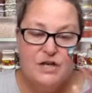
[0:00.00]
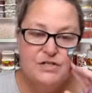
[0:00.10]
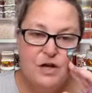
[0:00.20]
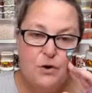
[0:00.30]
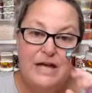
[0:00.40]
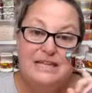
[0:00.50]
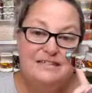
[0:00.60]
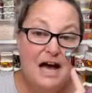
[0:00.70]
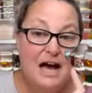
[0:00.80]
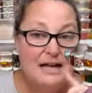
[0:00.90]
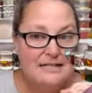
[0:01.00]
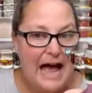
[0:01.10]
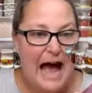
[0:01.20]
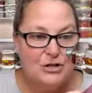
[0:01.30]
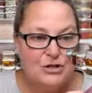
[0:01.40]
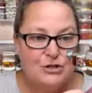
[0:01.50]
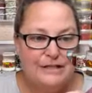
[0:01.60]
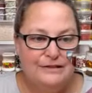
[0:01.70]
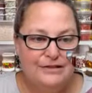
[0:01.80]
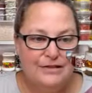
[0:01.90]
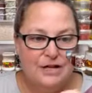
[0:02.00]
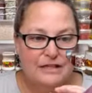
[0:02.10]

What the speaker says: So it does actually look